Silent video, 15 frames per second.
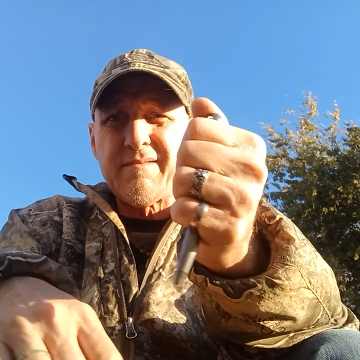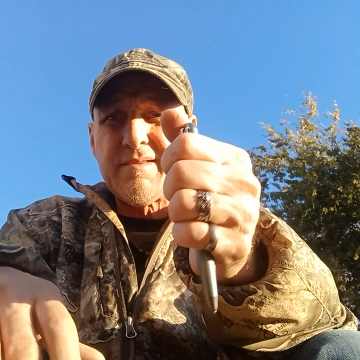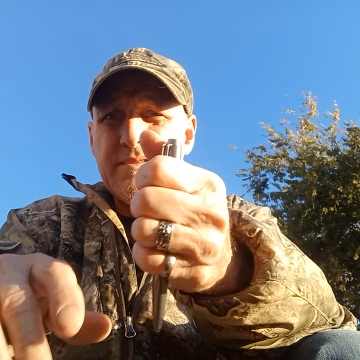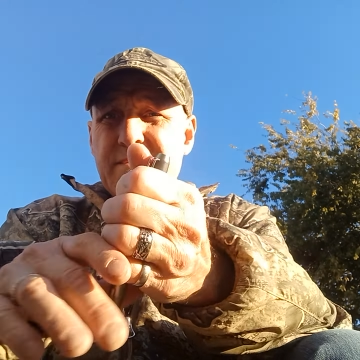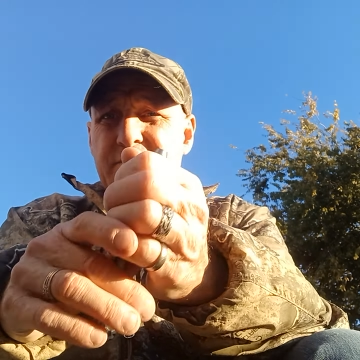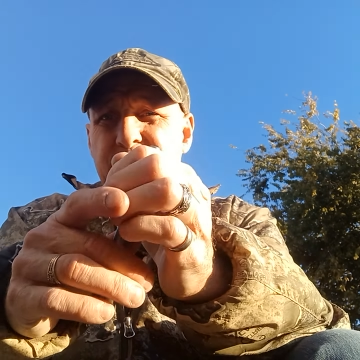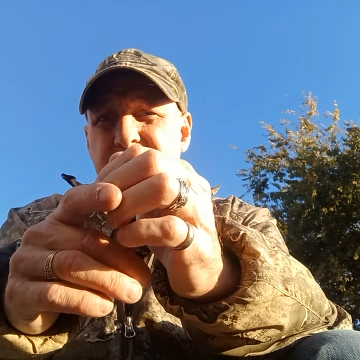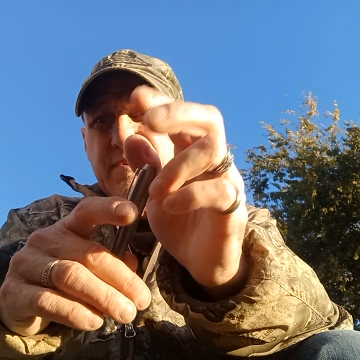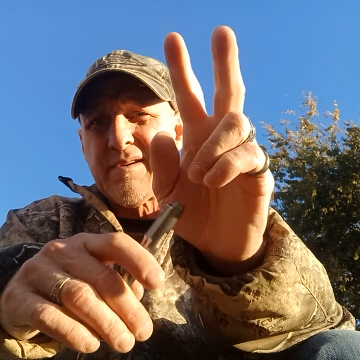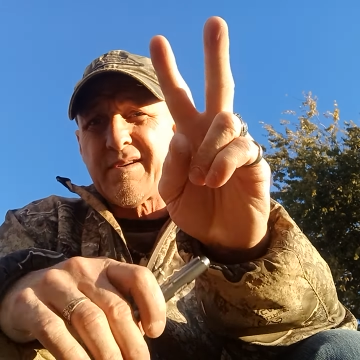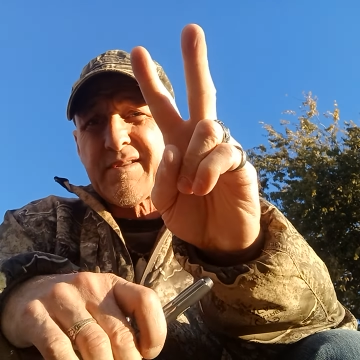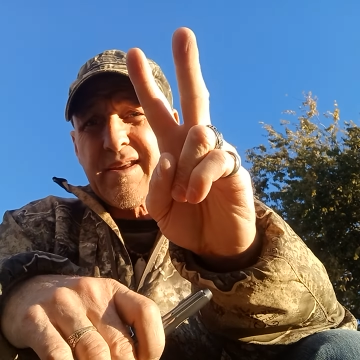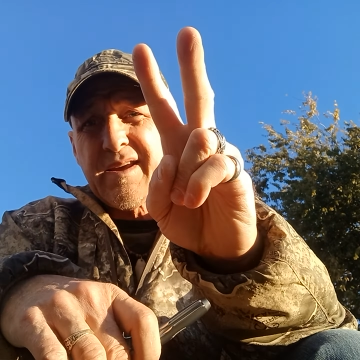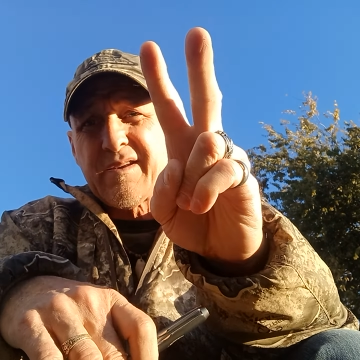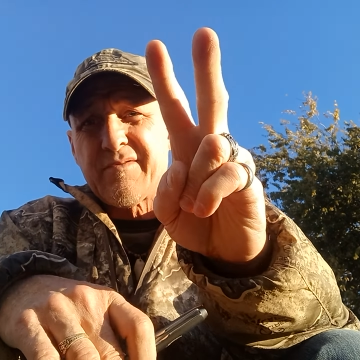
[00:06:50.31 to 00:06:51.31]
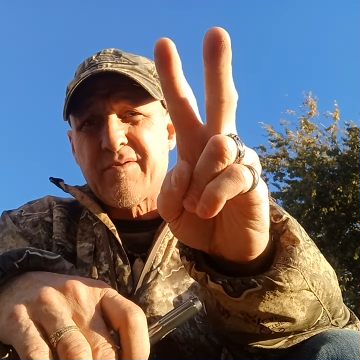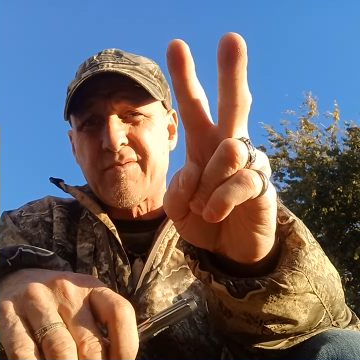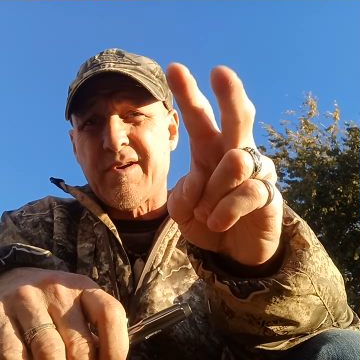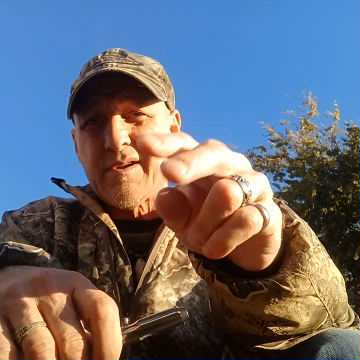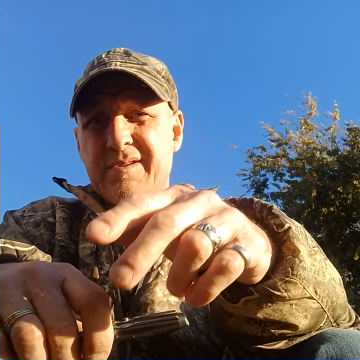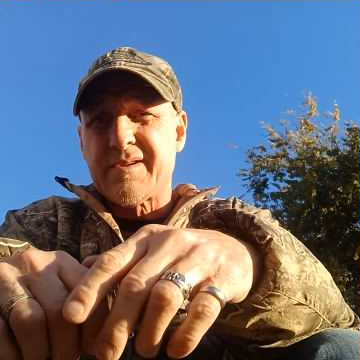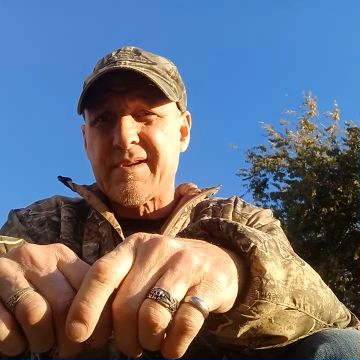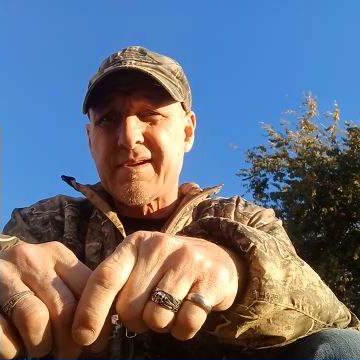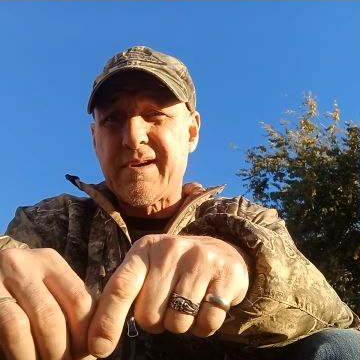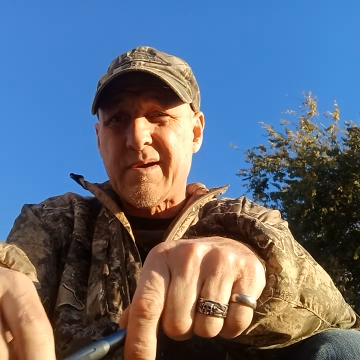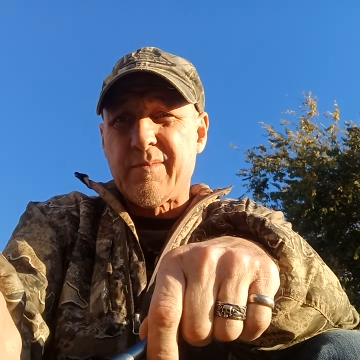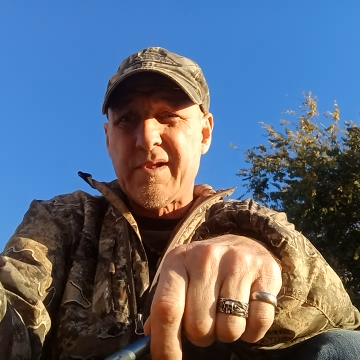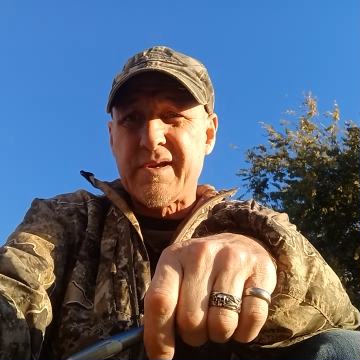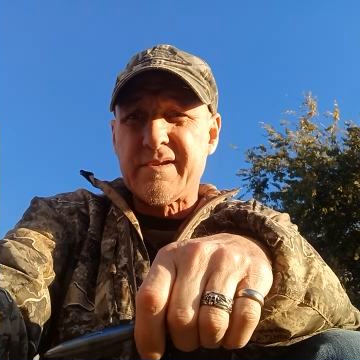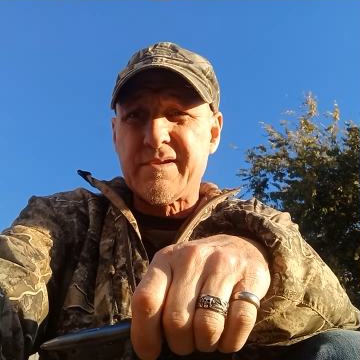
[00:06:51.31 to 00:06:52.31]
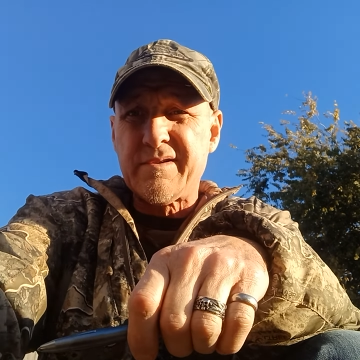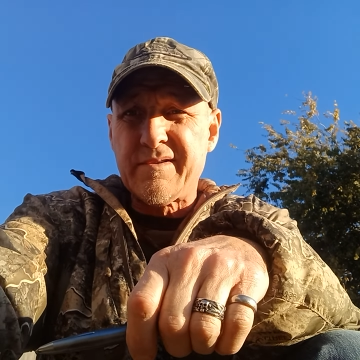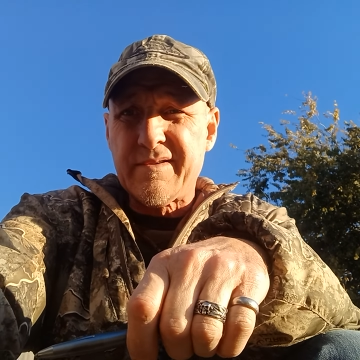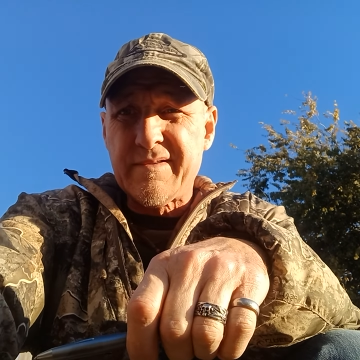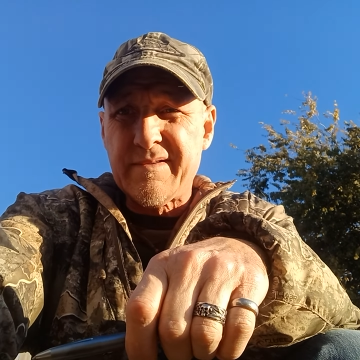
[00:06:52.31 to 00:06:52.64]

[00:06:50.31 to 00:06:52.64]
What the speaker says: Love y'all. Thanks for watching, and God bless you.